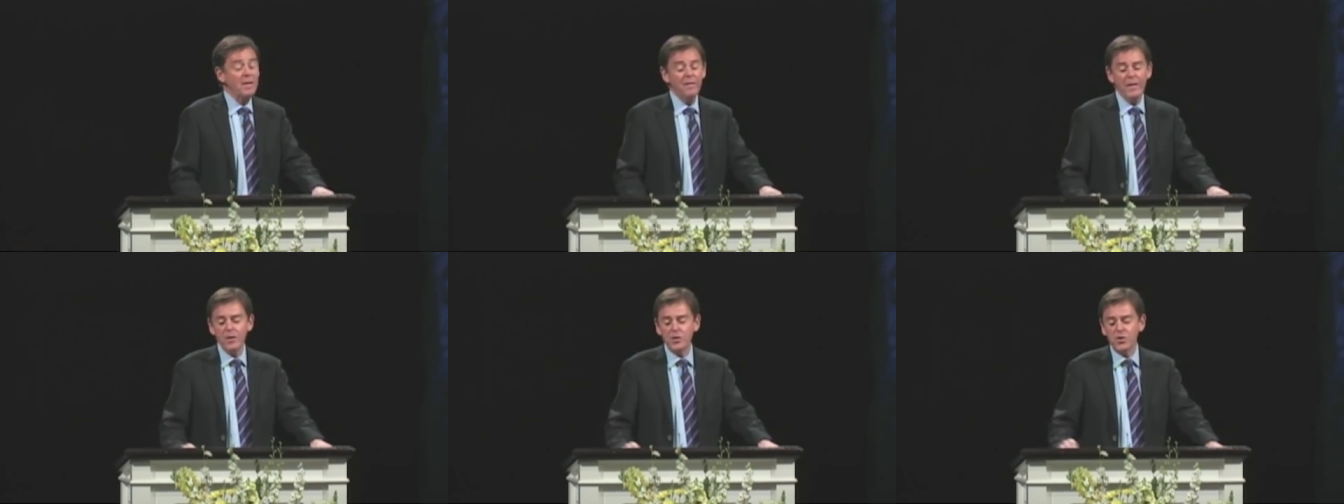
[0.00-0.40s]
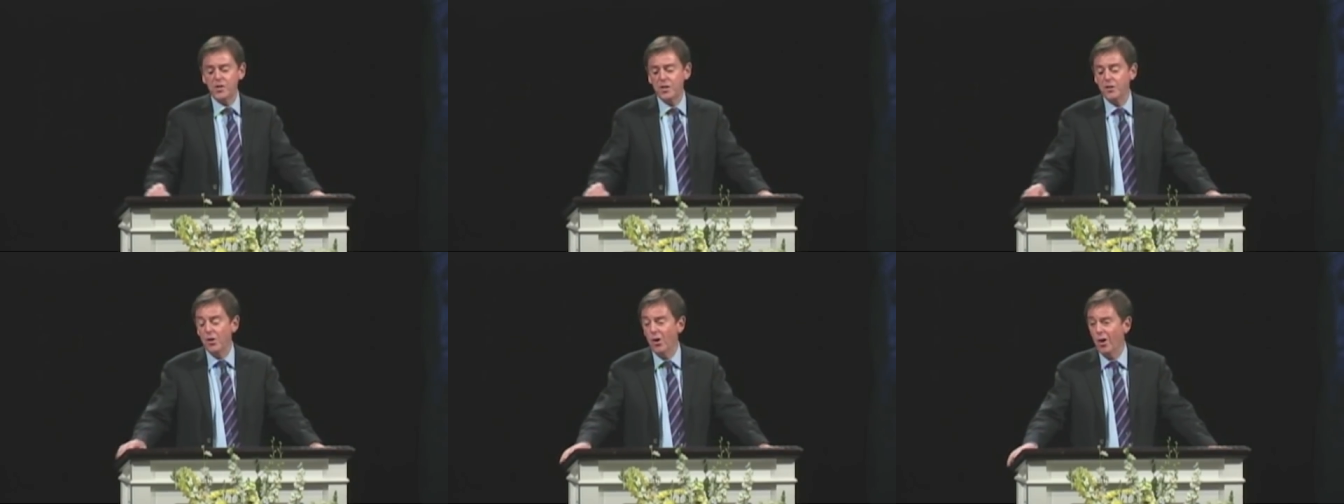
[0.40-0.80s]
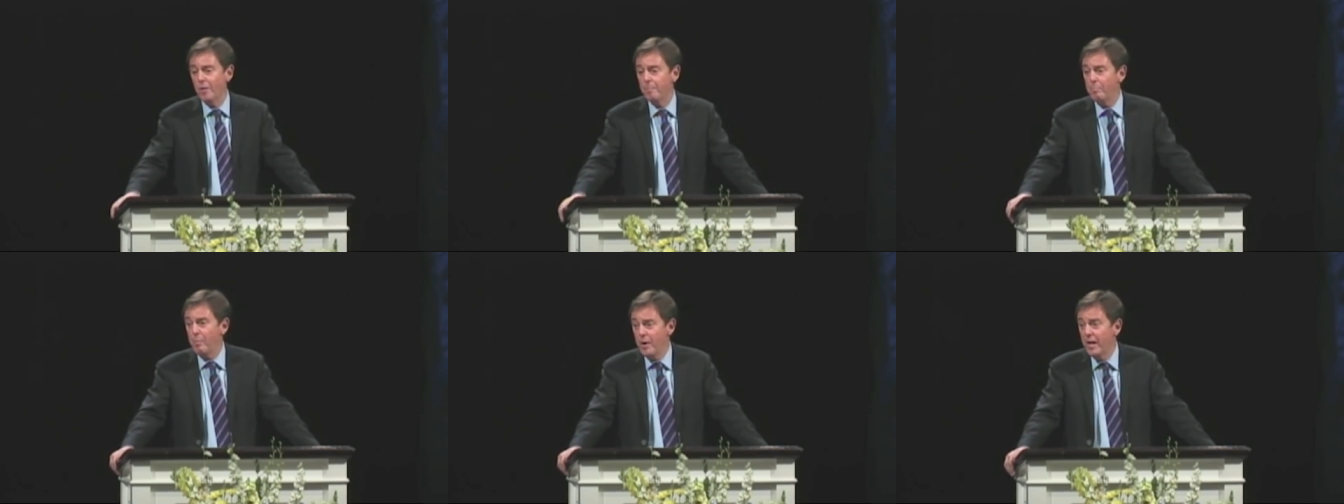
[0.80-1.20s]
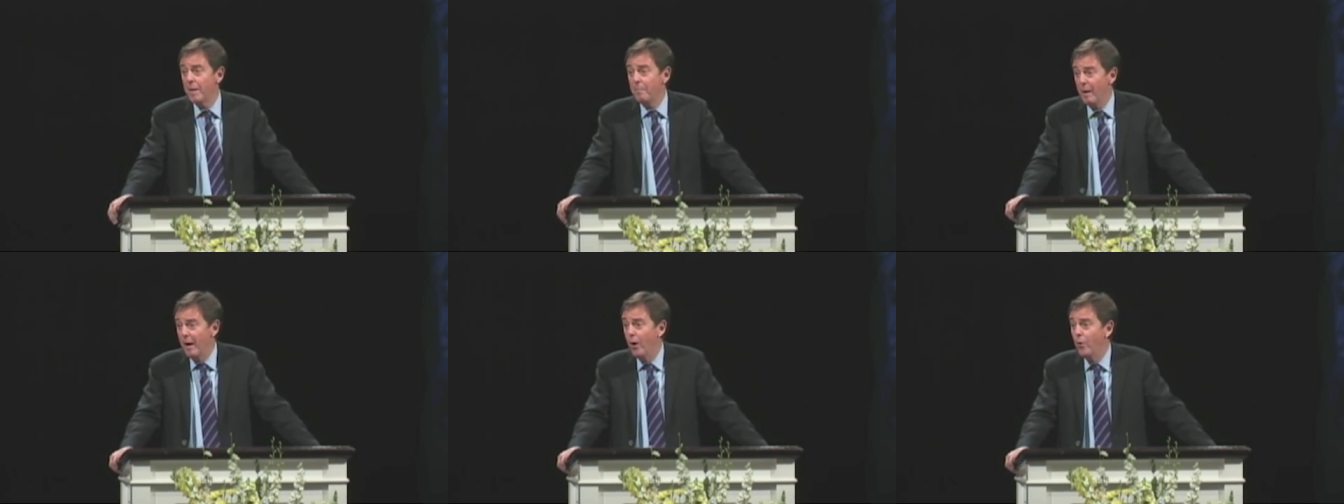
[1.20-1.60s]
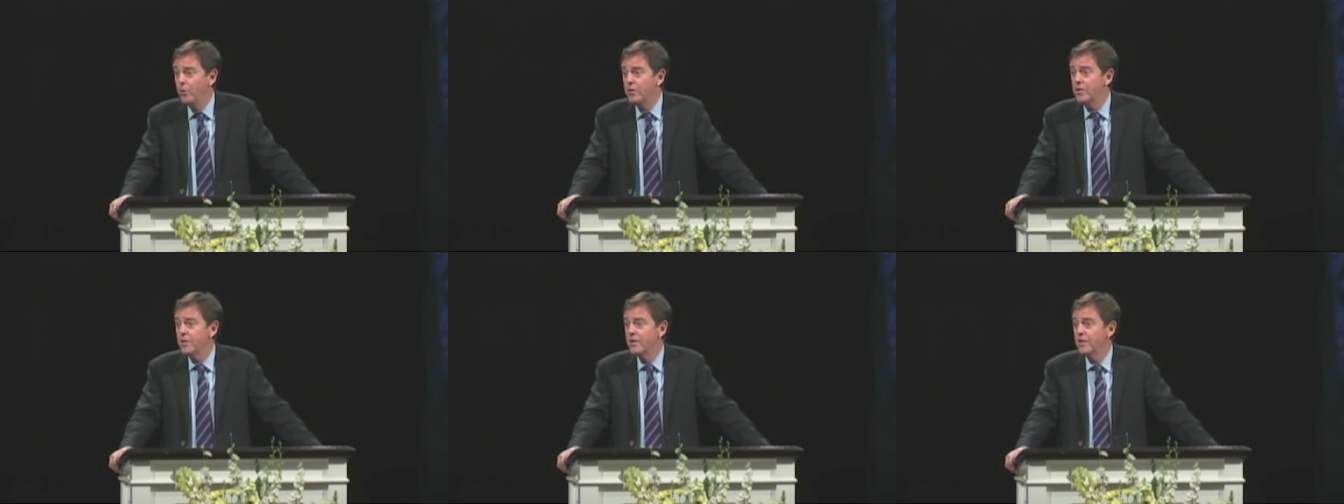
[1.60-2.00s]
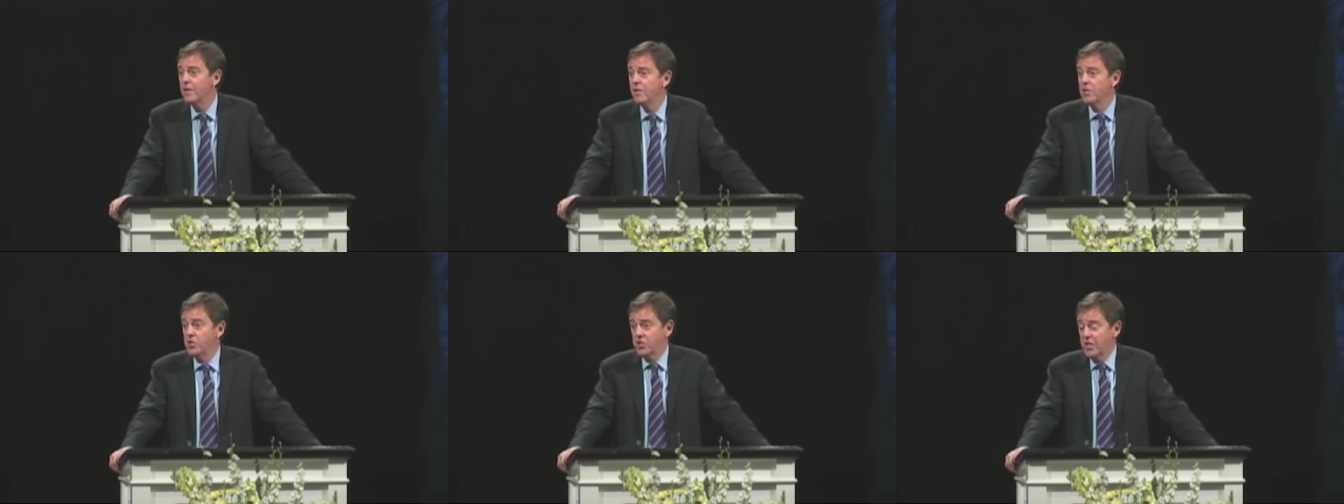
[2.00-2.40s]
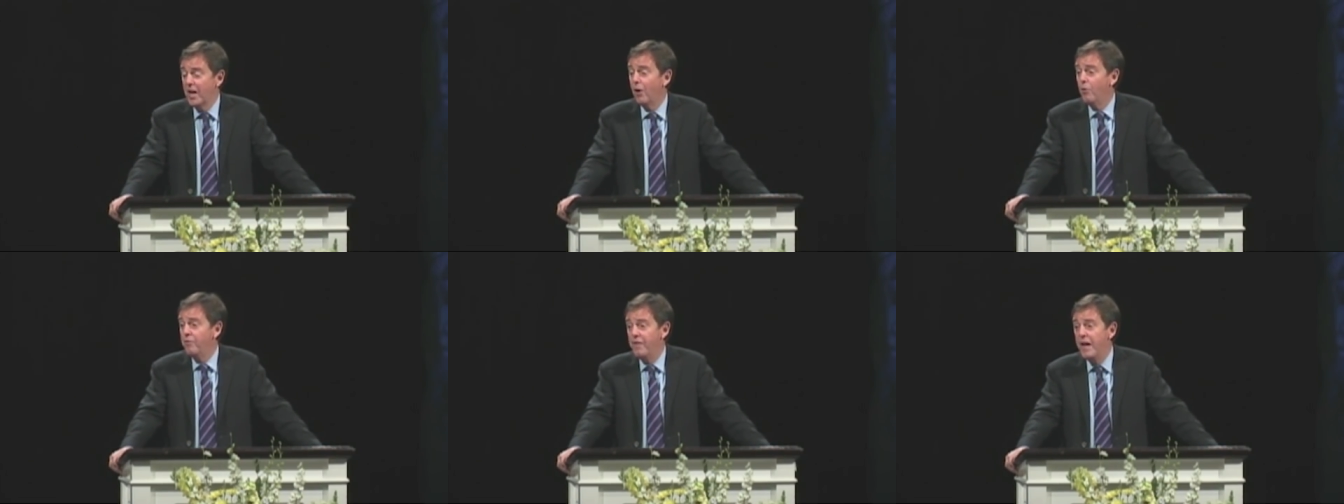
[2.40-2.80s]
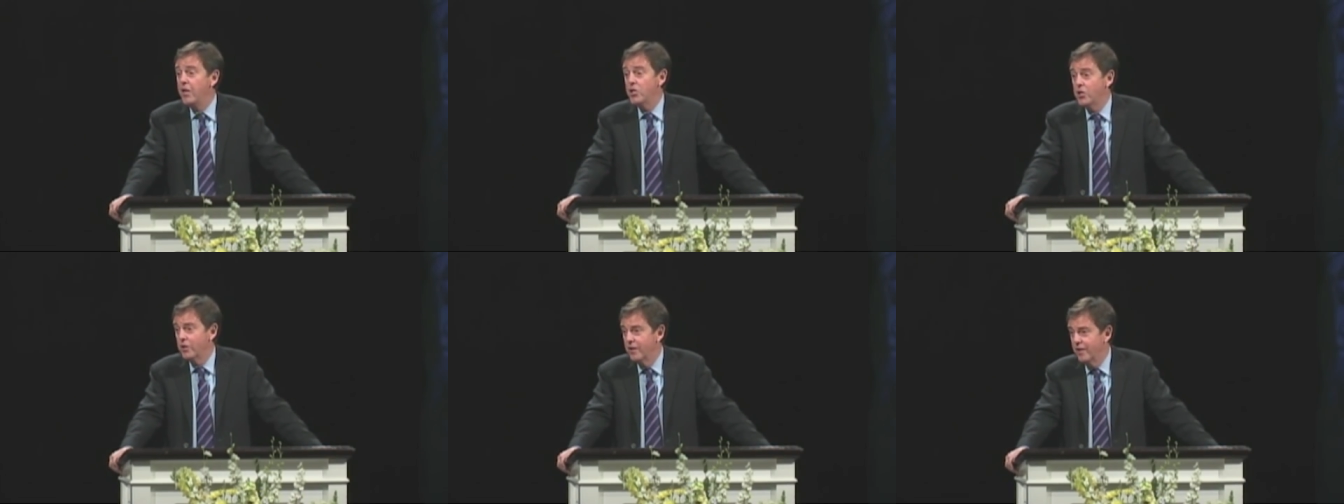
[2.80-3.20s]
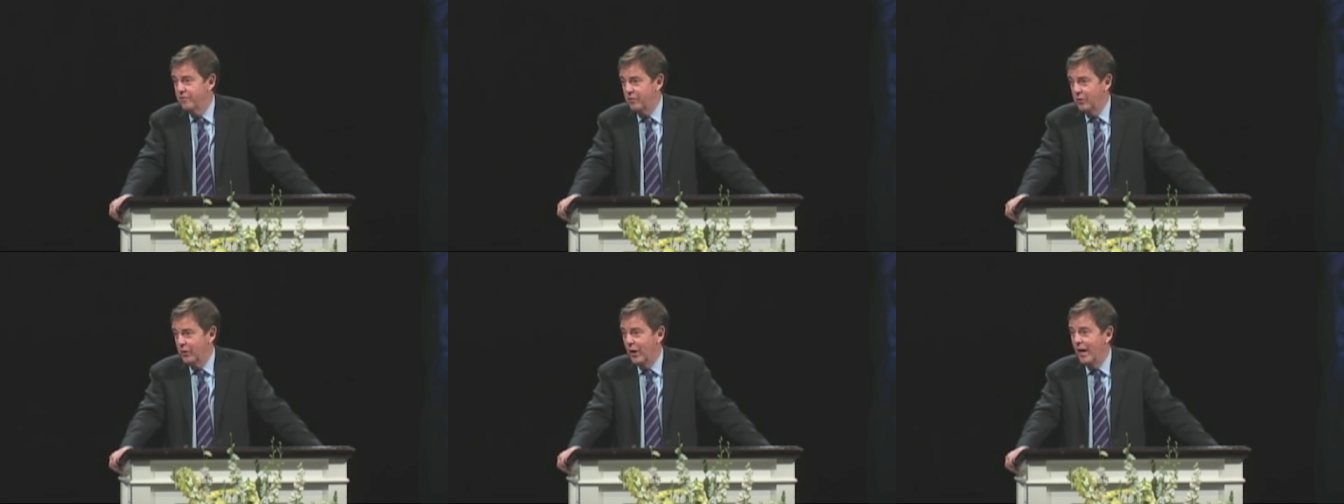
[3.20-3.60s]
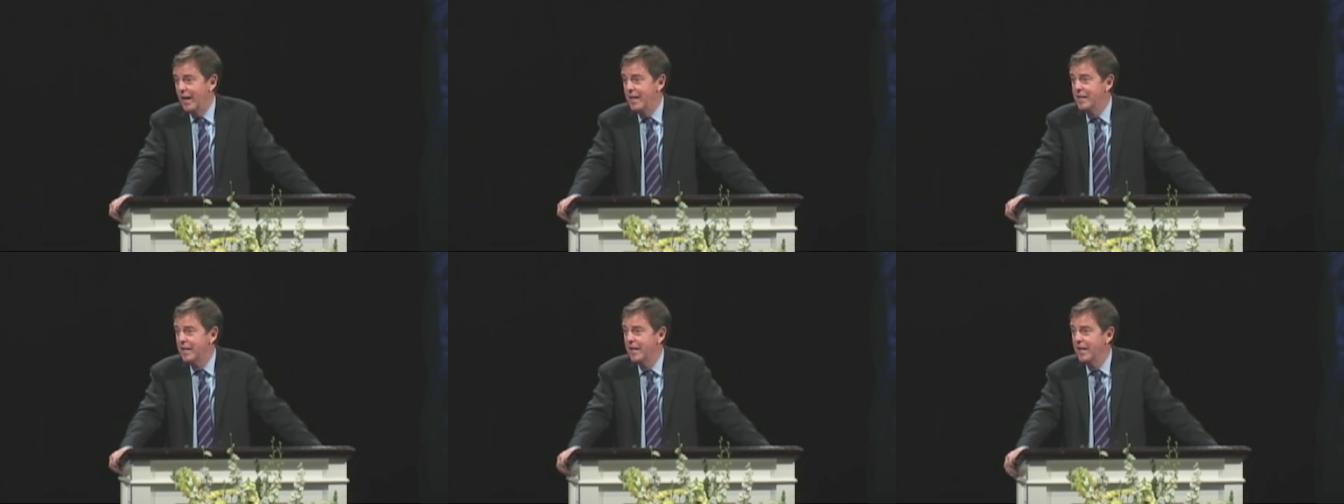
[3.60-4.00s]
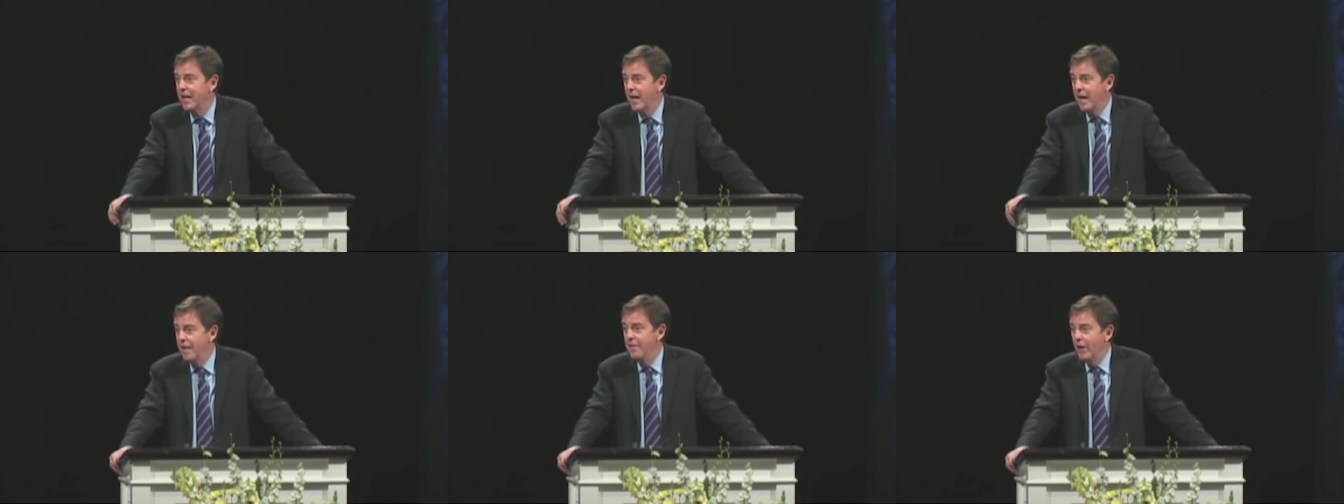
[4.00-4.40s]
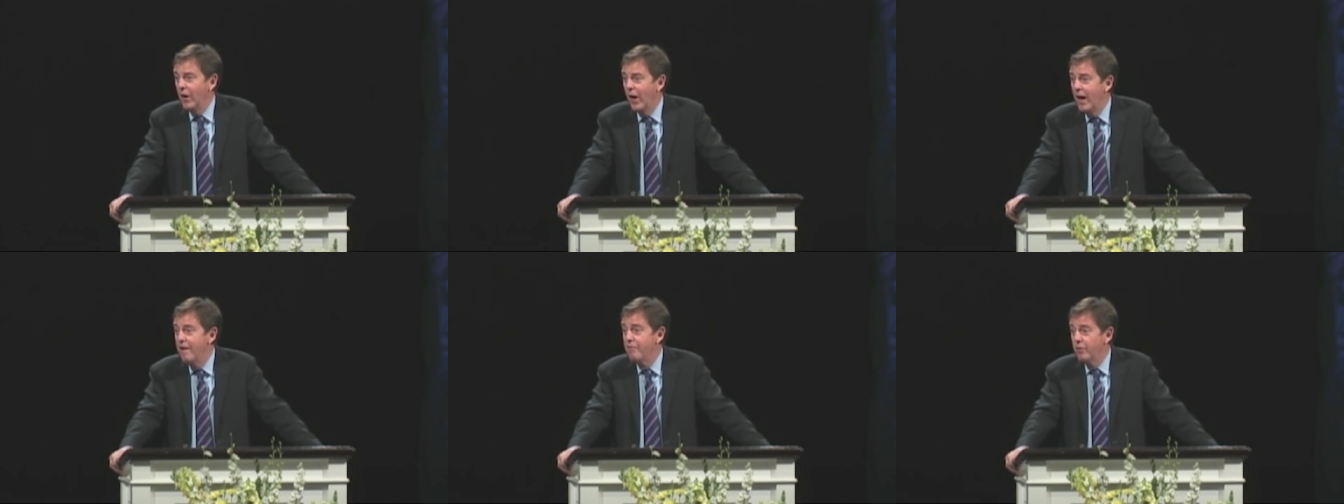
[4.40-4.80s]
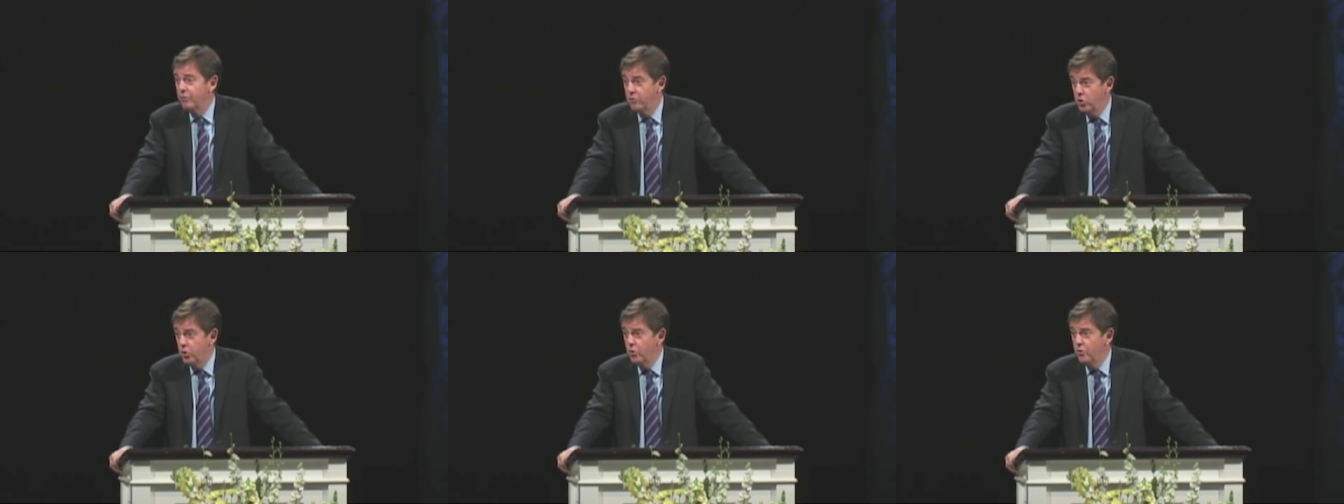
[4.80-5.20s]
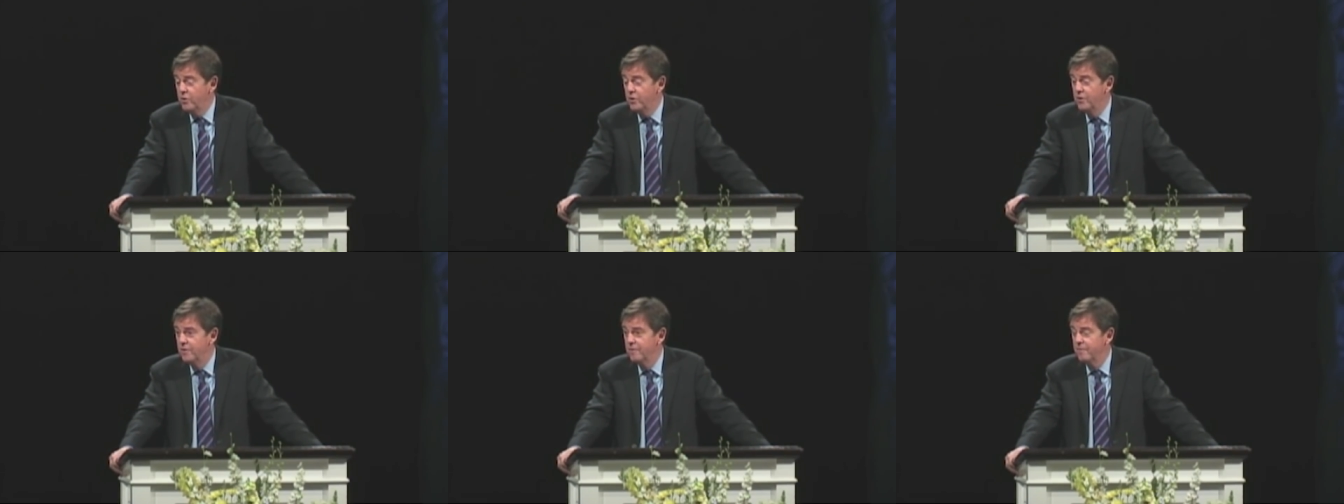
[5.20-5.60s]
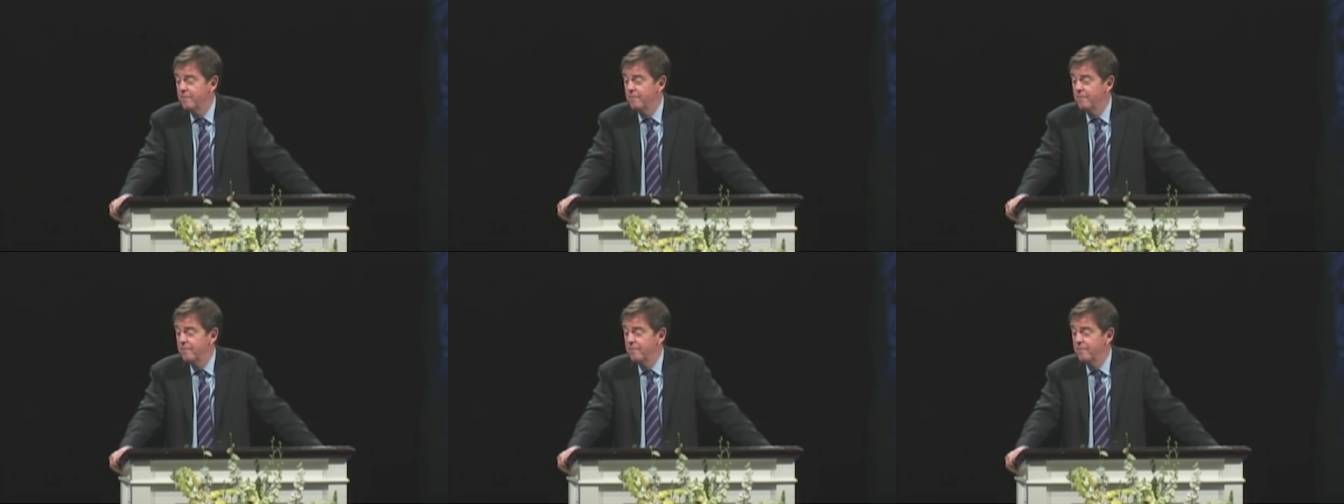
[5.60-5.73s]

this did not bring about salvation, if you like, in the life of Jude.